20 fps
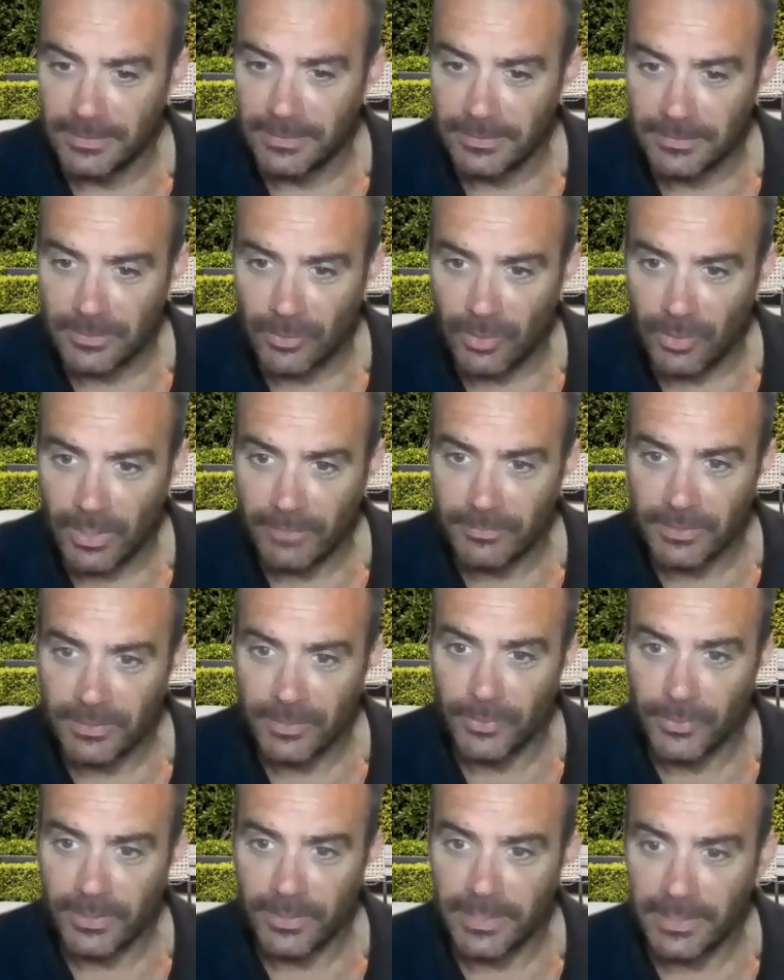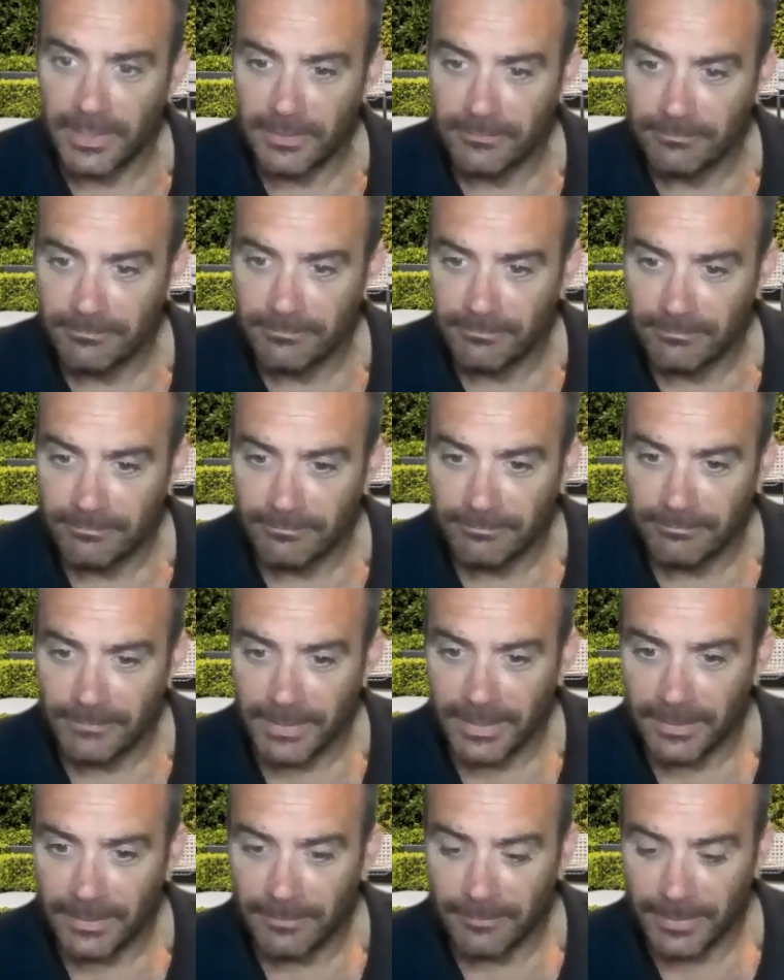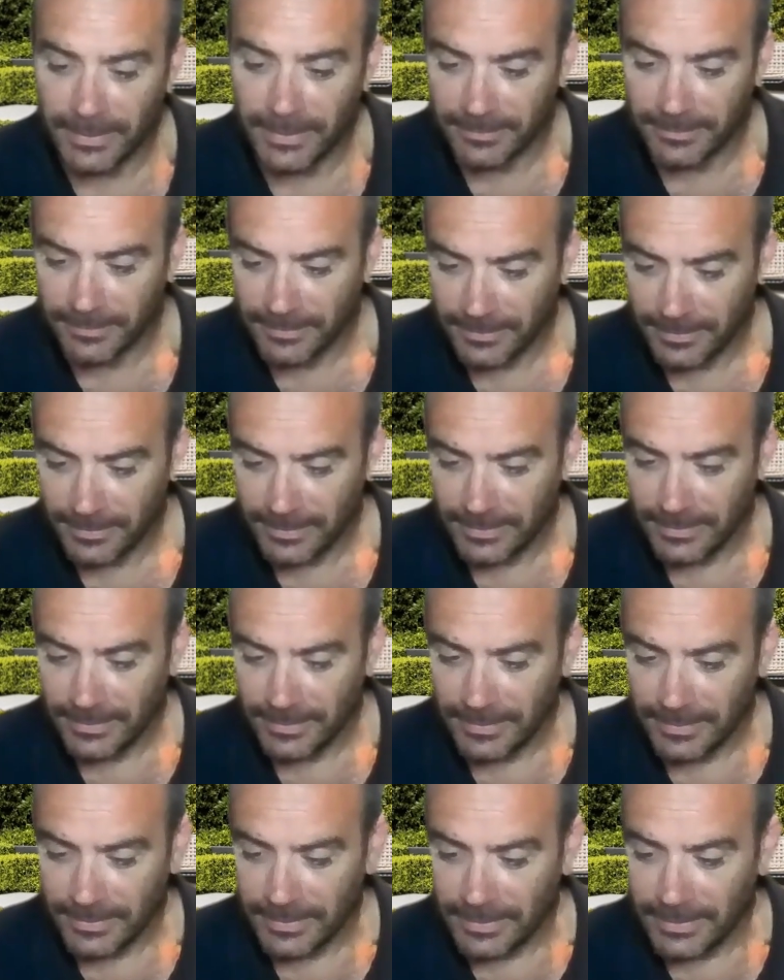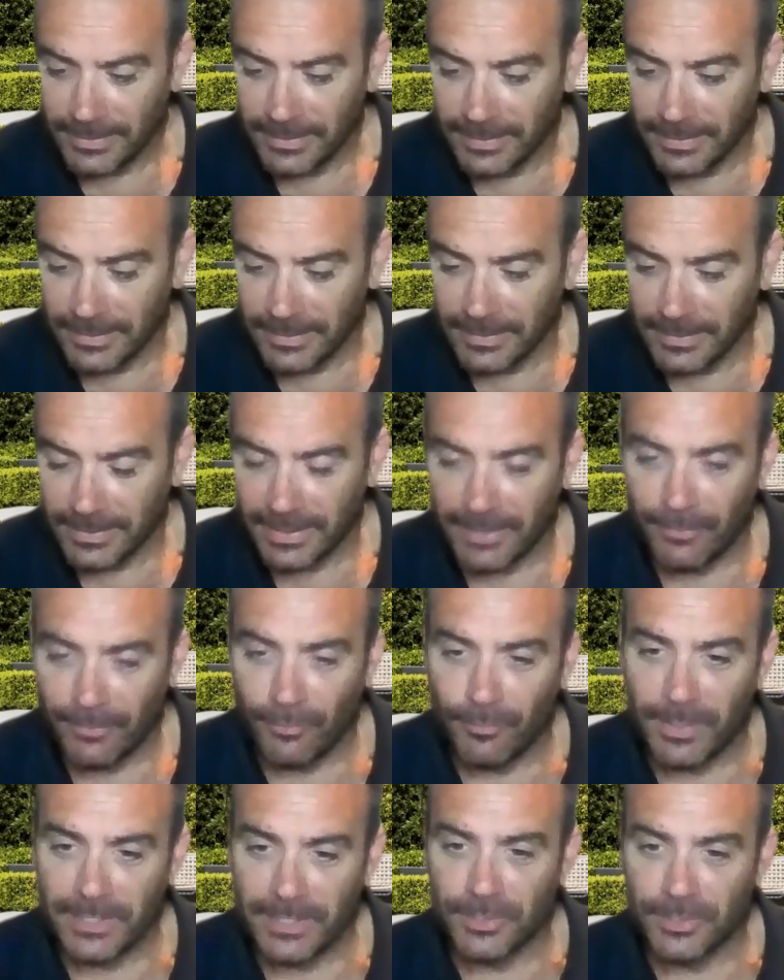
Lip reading: So I'll have to correct that now. But thank you very